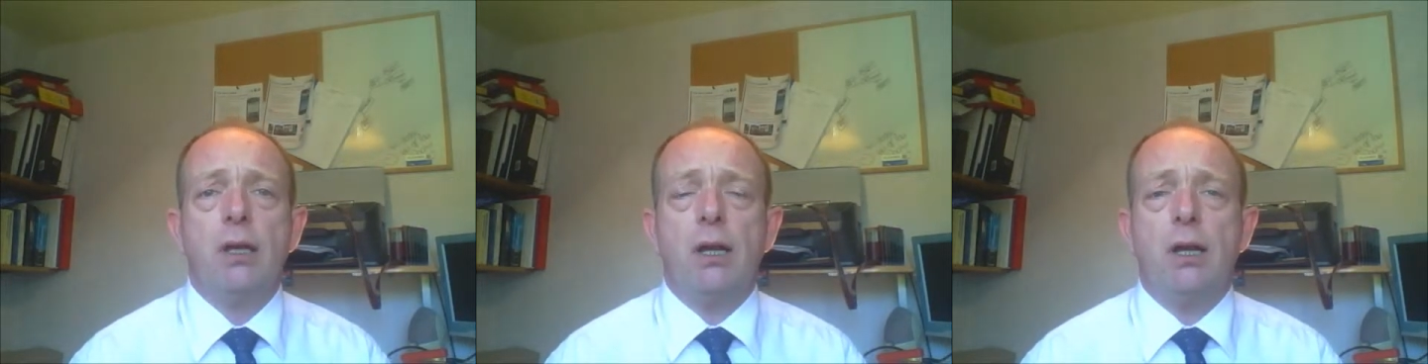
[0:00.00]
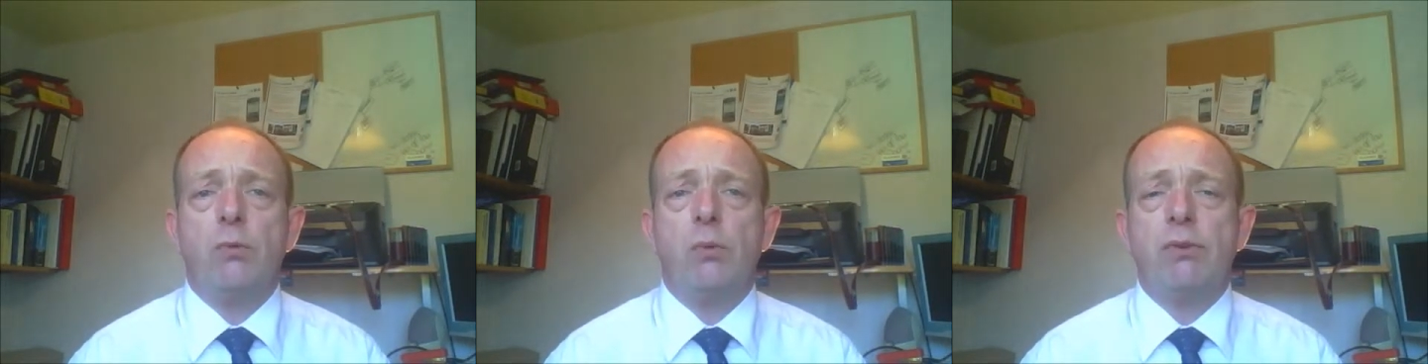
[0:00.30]

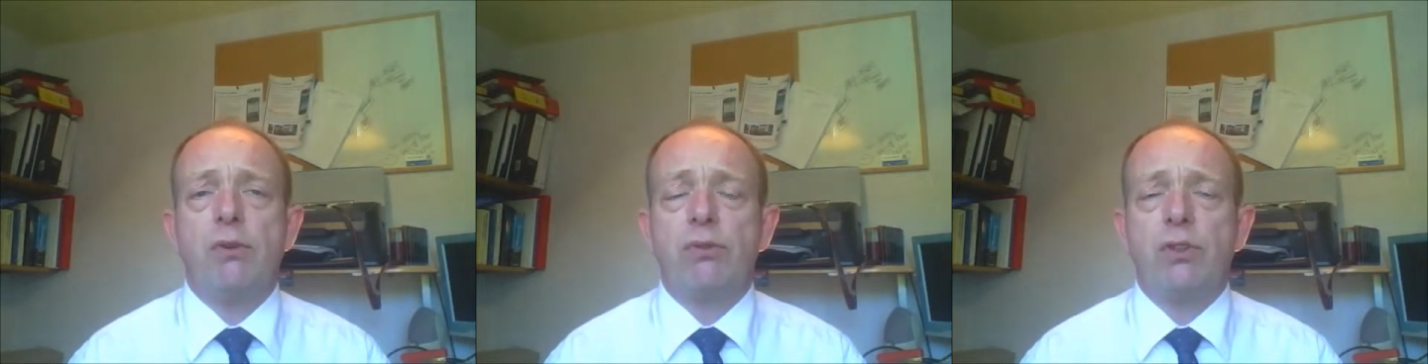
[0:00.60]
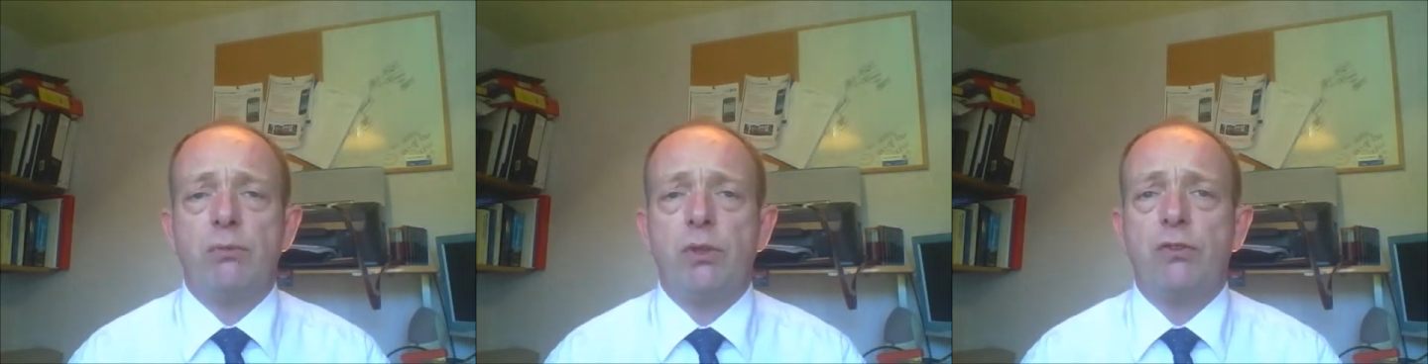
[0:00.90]
Uh, we've
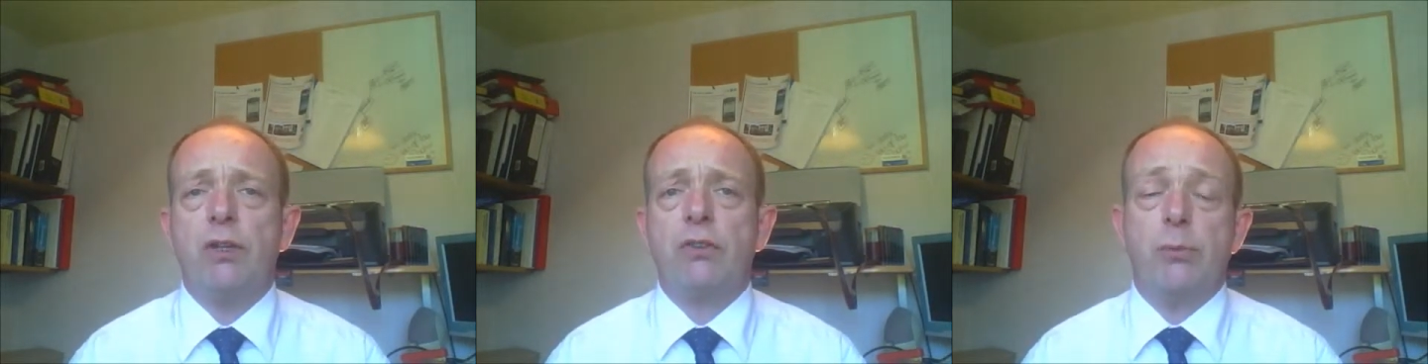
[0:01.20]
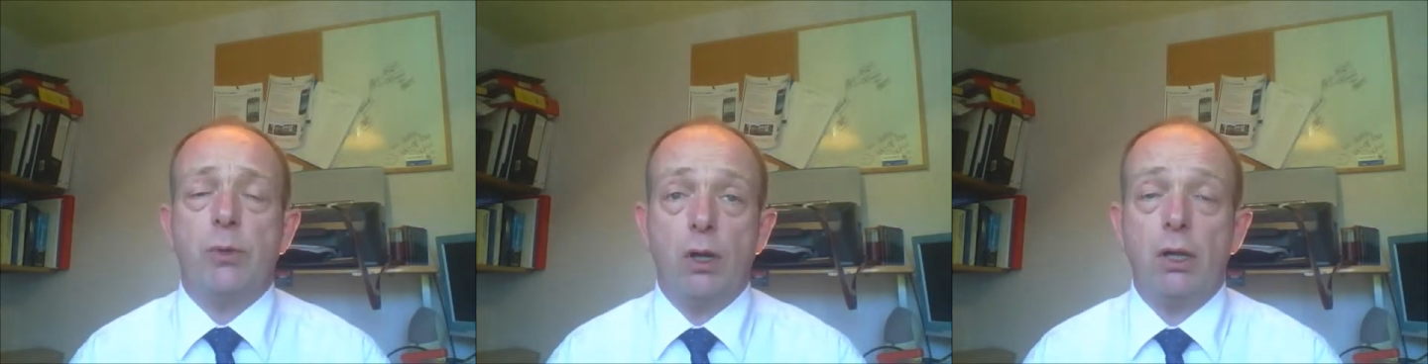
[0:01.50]
researched
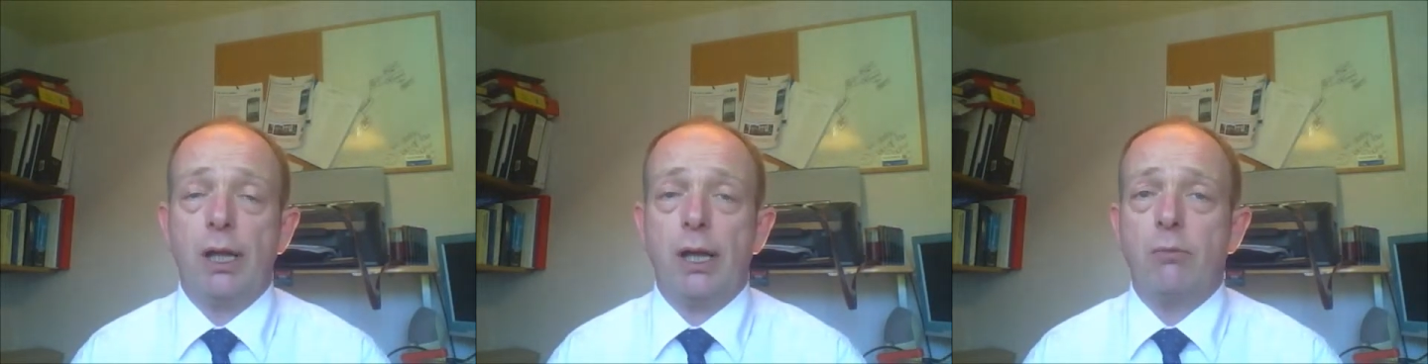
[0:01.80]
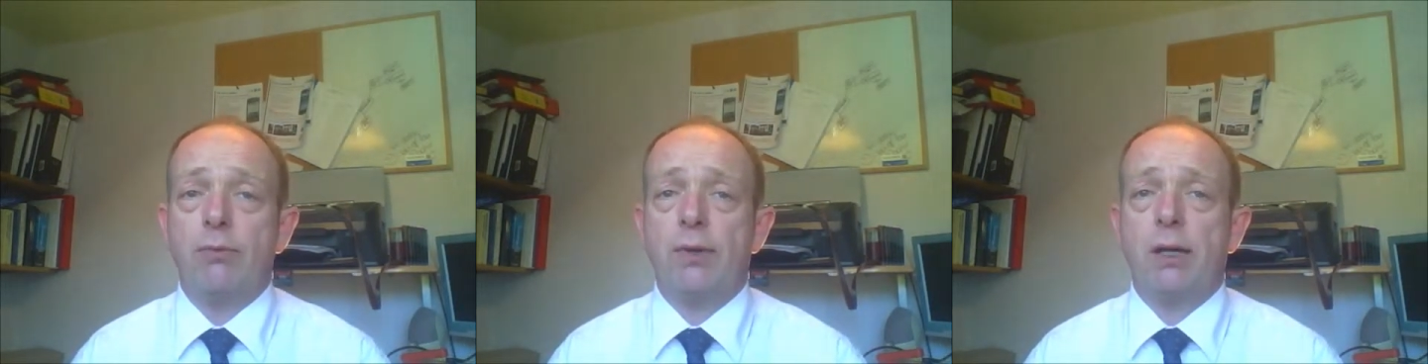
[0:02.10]
them all
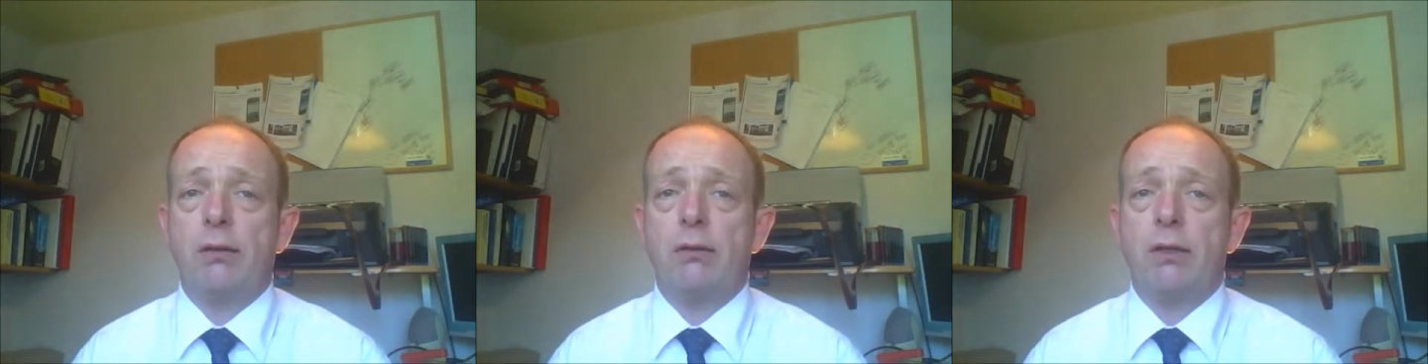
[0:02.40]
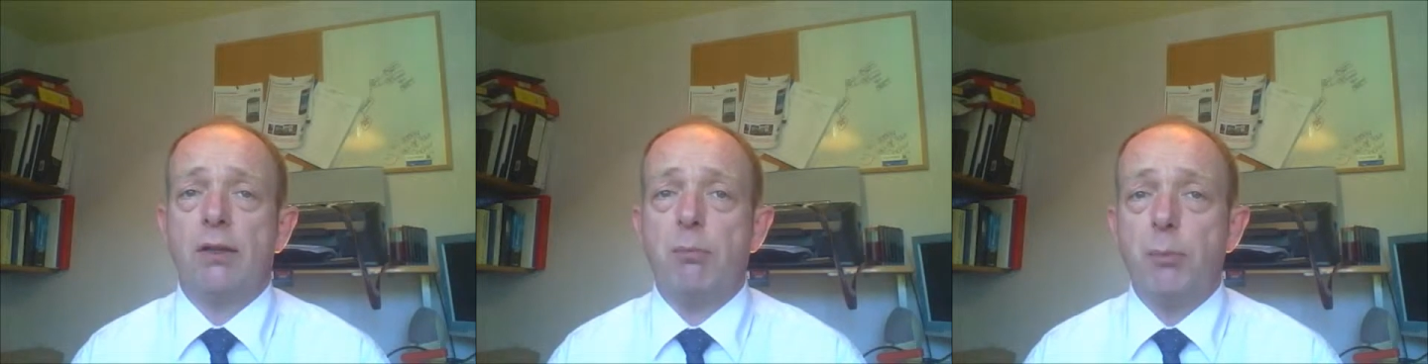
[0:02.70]
and found
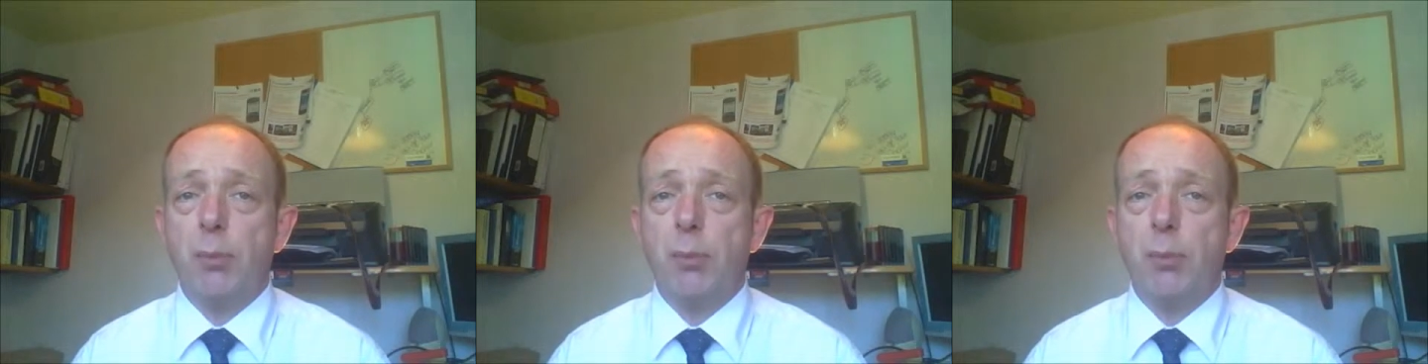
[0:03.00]
the